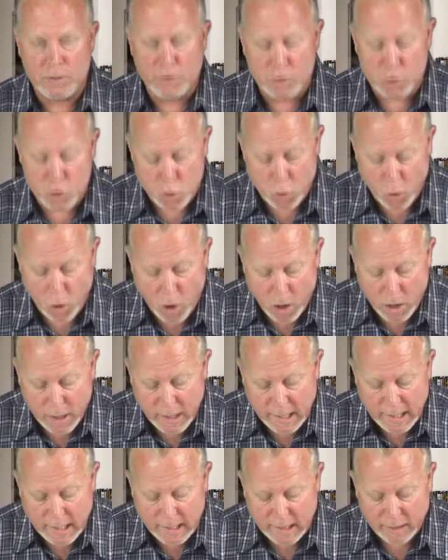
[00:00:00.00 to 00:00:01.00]
to draw
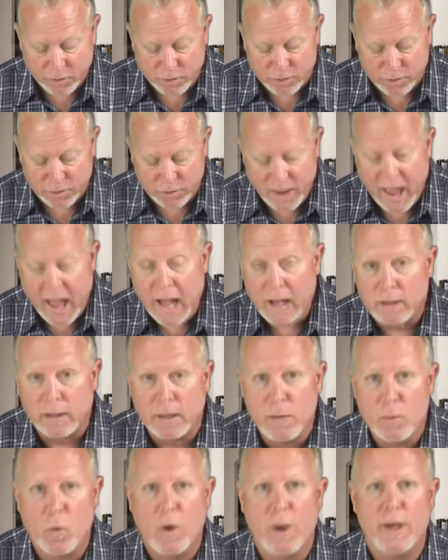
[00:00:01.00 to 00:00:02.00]
in
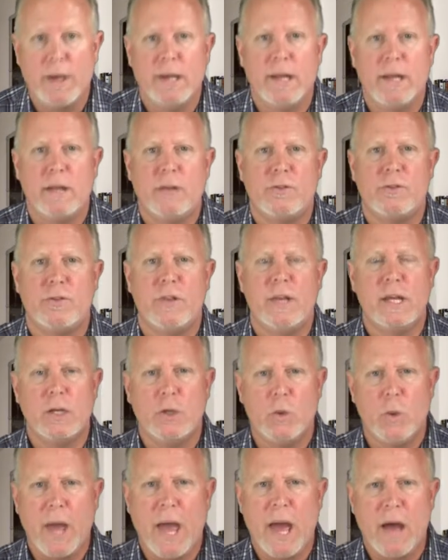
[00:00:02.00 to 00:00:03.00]
exactly what it is that
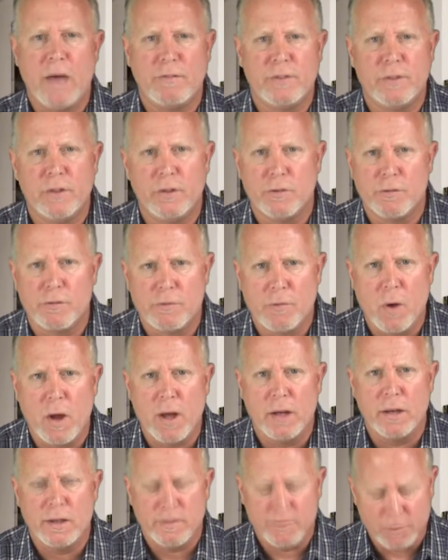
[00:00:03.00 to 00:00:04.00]
you have in the
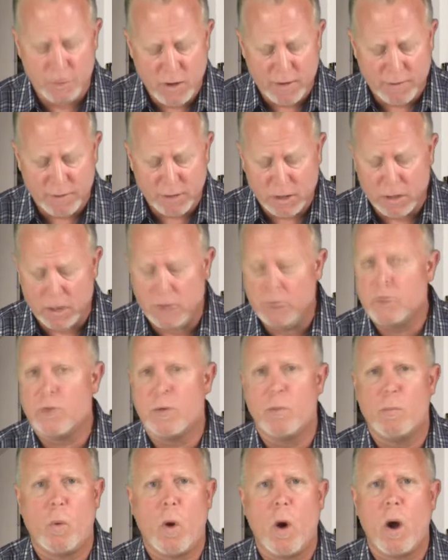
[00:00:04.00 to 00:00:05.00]
front. If you have a
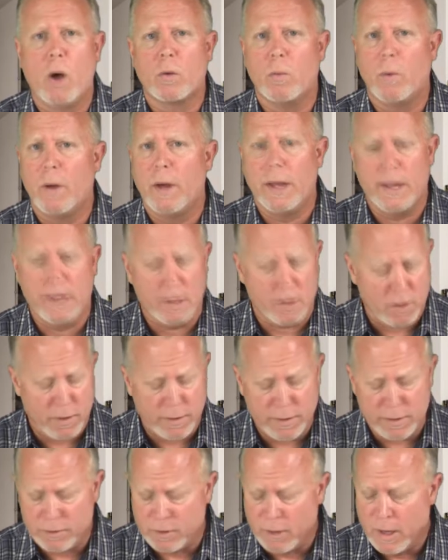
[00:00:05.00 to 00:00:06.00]
custom walkway and
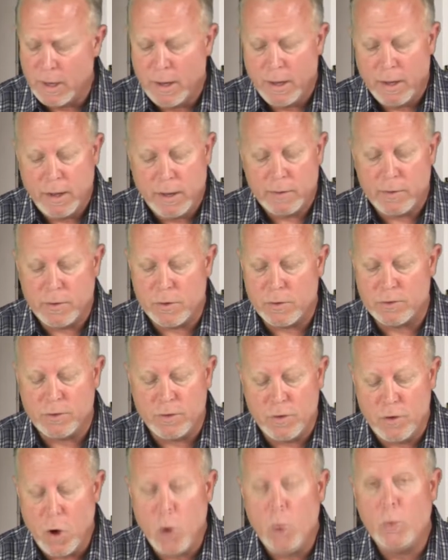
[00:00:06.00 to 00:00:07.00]
all this, there's
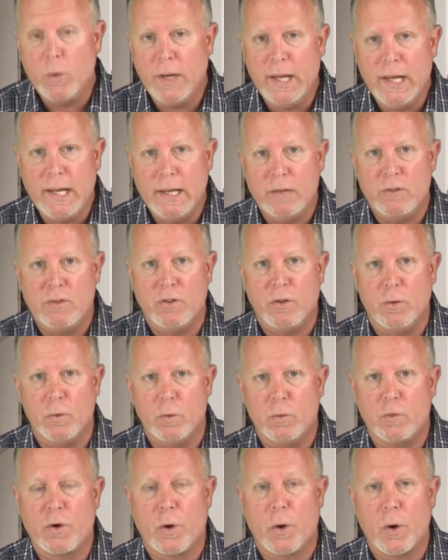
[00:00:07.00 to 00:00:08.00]
no need
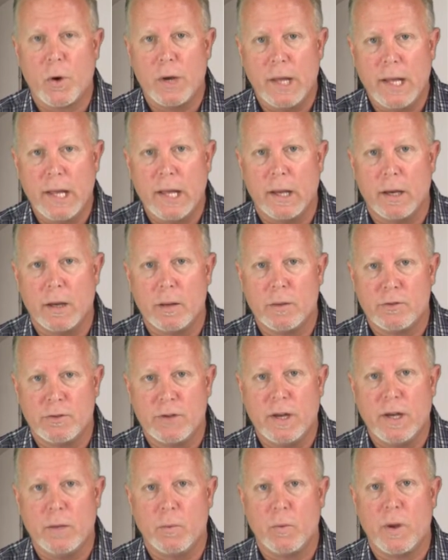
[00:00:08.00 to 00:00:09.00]
to turn in a
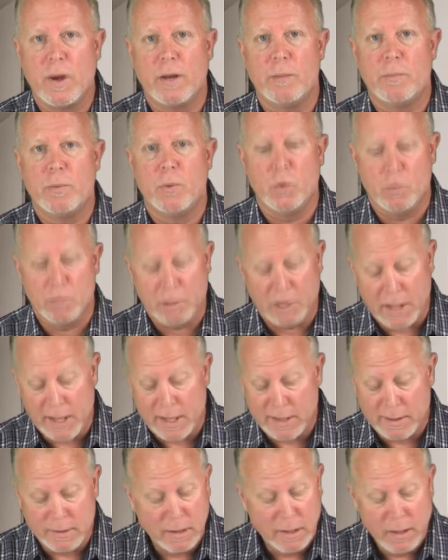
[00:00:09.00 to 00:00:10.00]
city-ready pool
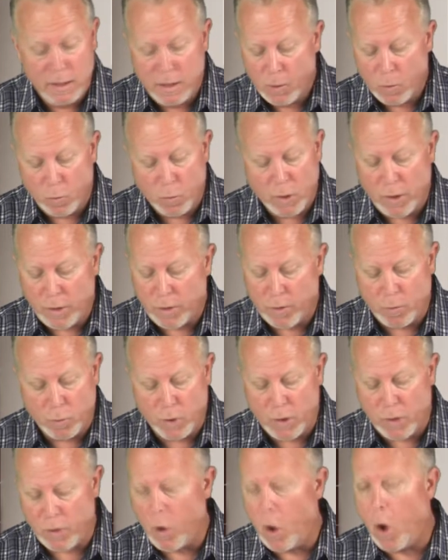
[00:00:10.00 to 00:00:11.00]
plan
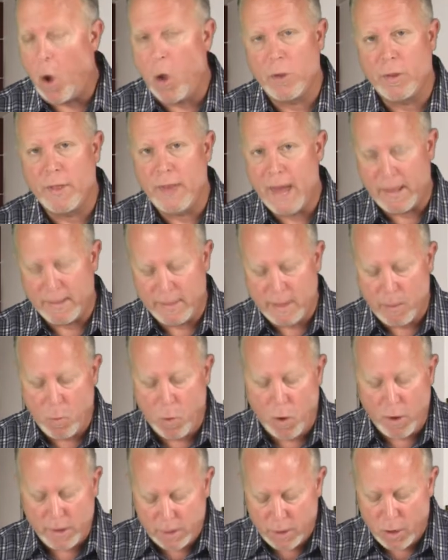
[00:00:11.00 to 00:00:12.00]
with all that. They
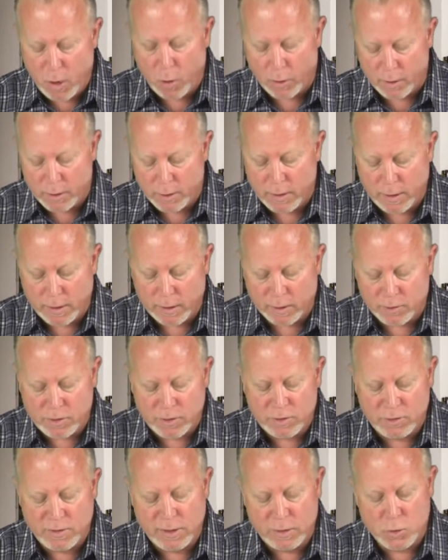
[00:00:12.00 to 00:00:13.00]
want to know an
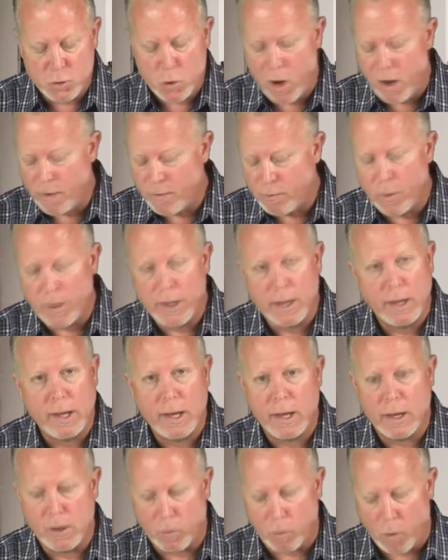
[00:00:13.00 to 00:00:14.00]
existing driveway
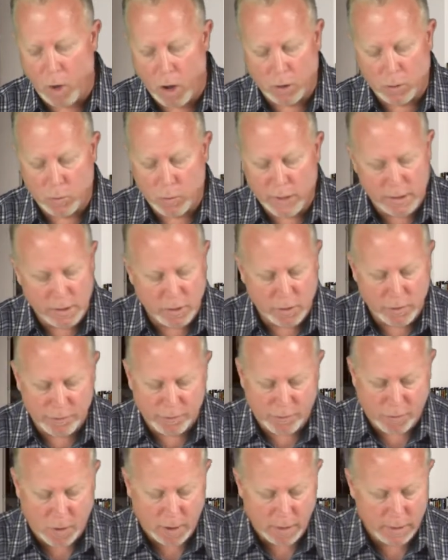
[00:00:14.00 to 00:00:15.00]
and a walkway to the
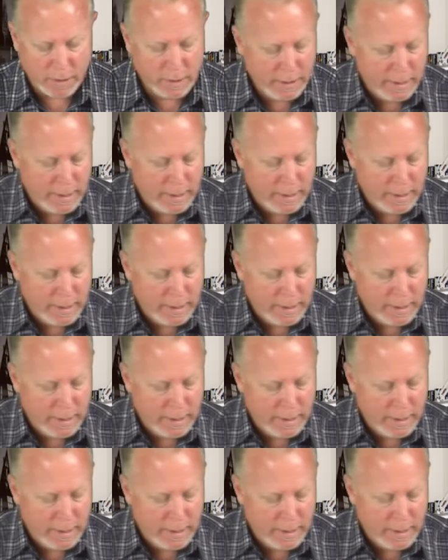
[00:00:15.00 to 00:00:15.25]
front.